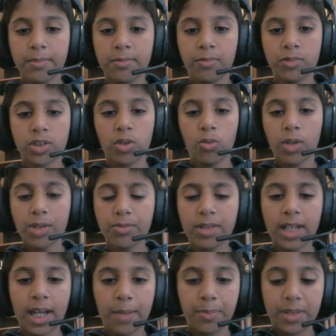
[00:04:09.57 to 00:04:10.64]
So what will
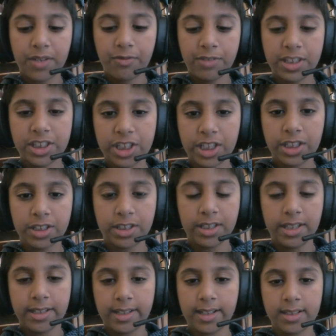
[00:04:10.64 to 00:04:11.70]
happen if we change
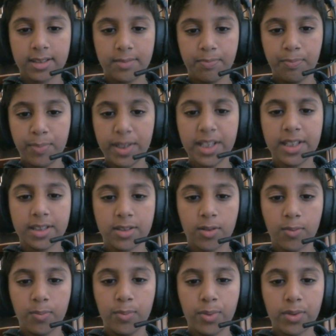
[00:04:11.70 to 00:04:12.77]
the text B?
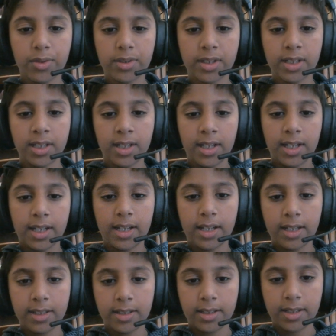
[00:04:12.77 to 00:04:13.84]
So book
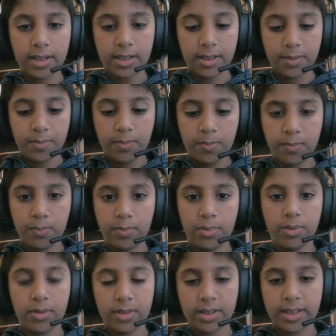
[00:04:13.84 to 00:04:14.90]
and then
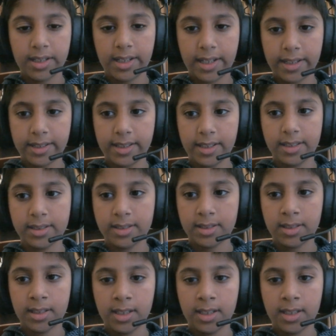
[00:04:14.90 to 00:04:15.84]
book like this.